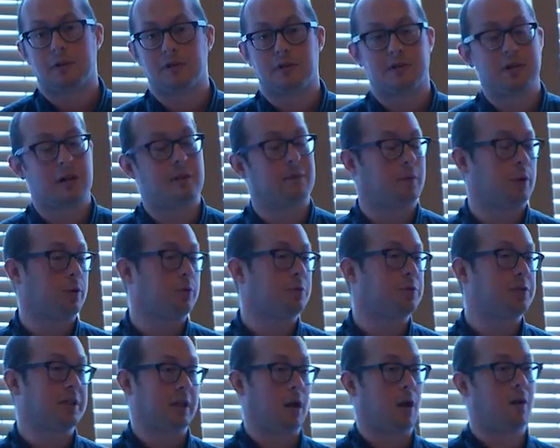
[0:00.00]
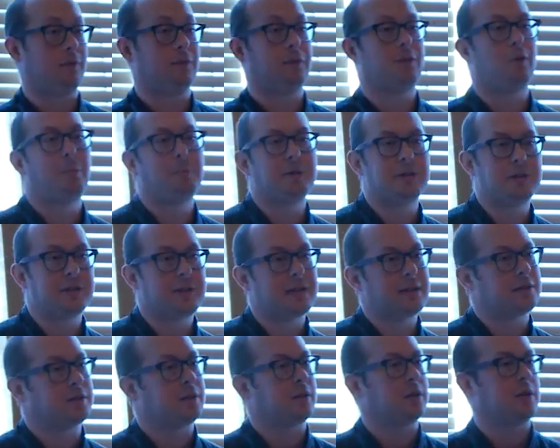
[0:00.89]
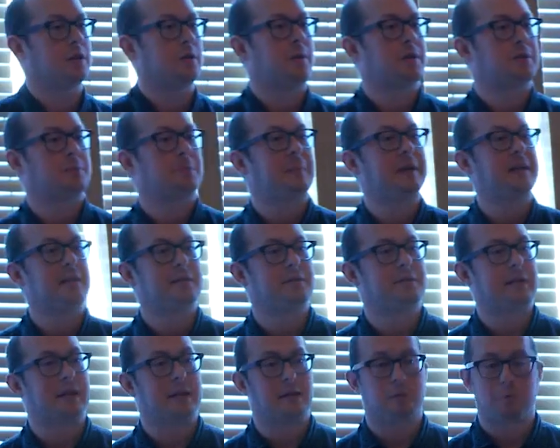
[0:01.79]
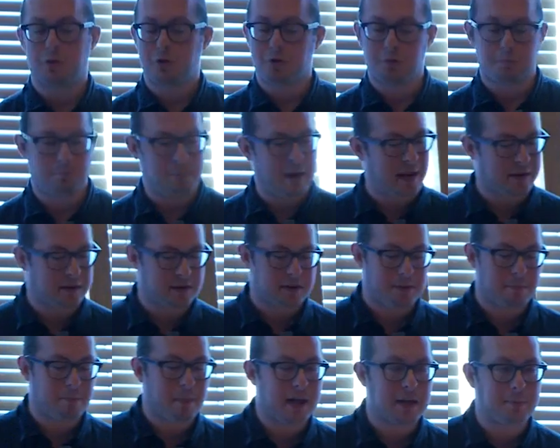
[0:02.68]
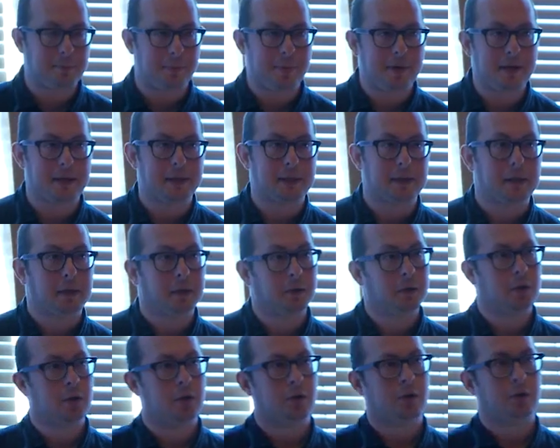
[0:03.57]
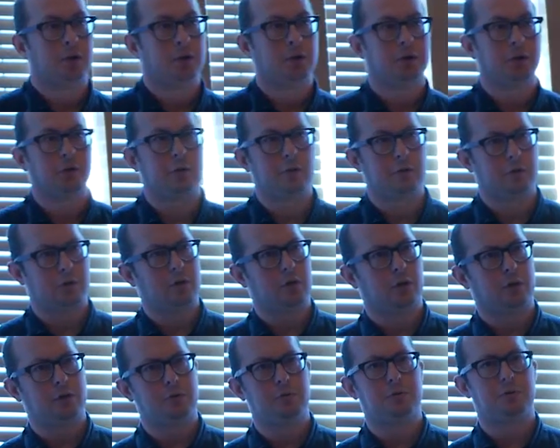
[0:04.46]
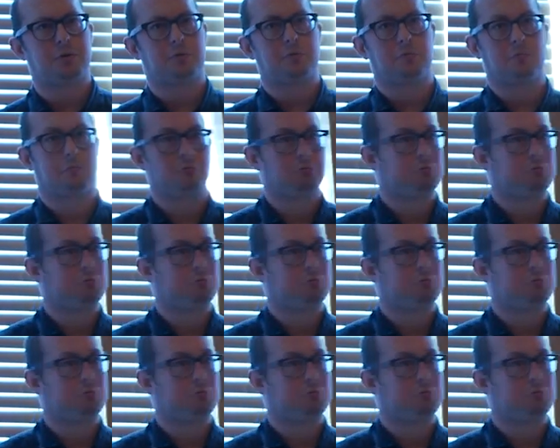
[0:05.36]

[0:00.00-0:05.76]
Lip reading: Instead of losing a floppy disk, a USB stick, which as bad as it may be, you can lose